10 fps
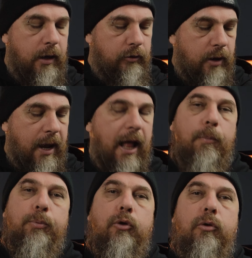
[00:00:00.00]
and to
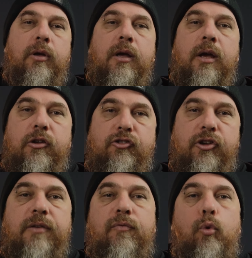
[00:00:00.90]
help you
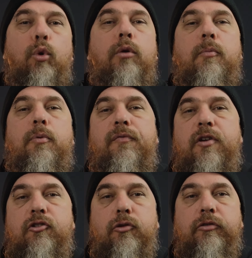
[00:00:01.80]
achieve all of the
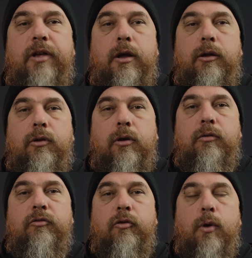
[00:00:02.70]
professional sounding
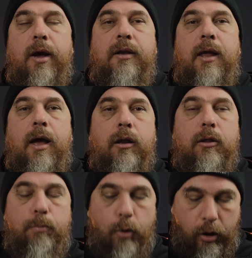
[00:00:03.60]
tones right out of
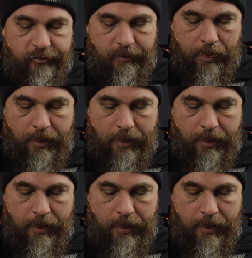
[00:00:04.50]
the box,